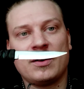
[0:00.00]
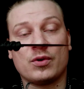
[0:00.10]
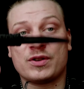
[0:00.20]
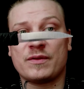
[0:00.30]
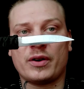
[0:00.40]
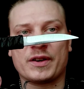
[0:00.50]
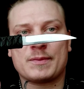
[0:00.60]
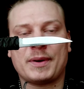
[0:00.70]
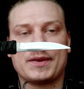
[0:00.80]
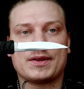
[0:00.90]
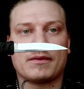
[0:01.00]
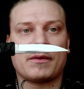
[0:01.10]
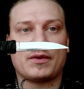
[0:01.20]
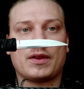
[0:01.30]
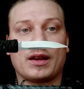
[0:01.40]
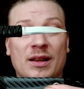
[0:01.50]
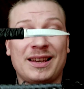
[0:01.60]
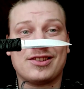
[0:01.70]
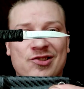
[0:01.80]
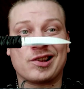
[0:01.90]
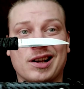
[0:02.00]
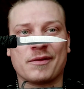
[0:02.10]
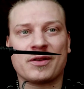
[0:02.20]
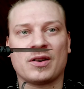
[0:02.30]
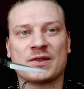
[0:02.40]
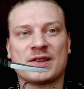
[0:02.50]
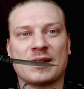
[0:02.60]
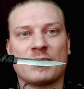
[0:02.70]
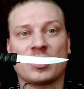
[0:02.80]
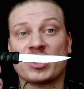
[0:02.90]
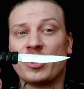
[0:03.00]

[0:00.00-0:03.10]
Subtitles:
which is very expensive if you think each knife costs that much.